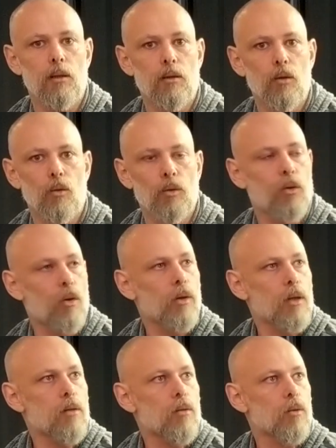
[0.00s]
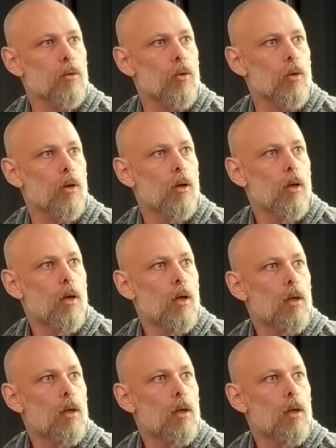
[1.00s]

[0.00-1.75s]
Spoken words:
internal torque, external torque. Yeah.